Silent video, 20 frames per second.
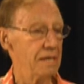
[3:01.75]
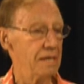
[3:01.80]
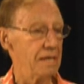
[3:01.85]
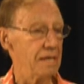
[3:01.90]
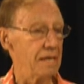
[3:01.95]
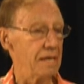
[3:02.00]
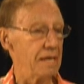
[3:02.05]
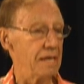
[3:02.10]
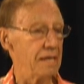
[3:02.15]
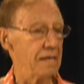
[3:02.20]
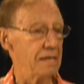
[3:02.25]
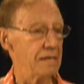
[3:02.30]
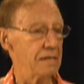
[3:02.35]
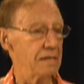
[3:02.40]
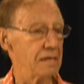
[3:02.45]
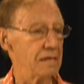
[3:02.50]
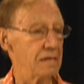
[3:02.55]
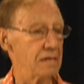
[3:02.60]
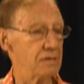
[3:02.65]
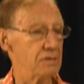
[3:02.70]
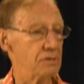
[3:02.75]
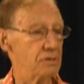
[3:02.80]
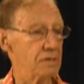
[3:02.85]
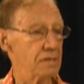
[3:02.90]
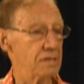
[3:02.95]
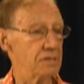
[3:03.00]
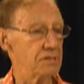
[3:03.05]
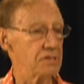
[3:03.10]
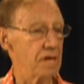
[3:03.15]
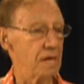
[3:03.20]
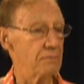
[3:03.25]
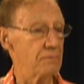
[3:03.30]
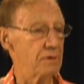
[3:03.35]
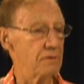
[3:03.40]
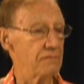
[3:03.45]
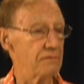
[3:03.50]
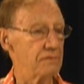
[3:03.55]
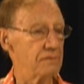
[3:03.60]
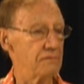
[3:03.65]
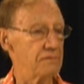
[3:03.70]
and uh, during the
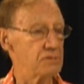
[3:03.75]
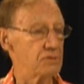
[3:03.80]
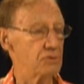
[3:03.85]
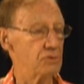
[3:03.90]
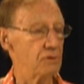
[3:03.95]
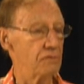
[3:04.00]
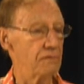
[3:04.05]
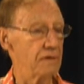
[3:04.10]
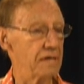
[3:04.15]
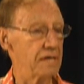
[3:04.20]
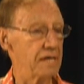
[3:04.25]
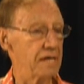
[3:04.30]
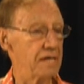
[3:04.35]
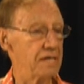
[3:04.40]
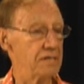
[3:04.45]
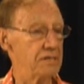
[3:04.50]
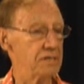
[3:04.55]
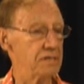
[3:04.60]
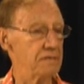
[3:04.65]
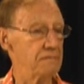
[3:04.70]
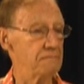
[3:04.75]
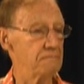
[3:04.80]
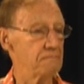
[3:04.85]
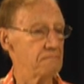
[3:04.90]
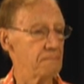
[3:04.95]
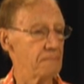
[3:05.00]
summer school vacation,